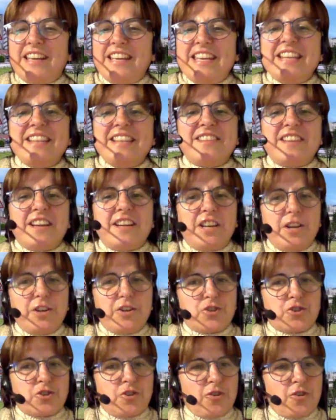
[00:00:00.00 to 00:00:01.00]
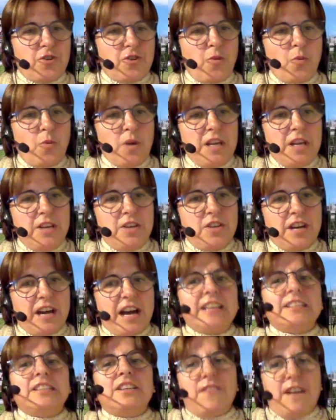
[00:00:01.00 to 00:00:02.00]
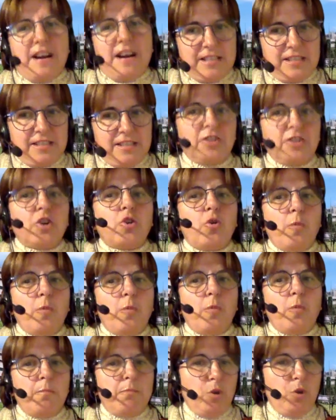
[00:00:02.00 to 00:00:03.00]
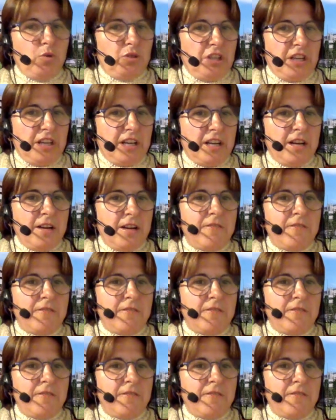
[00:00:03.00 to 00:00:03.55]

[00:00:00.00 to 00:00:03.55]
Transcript: integration with advanced computing.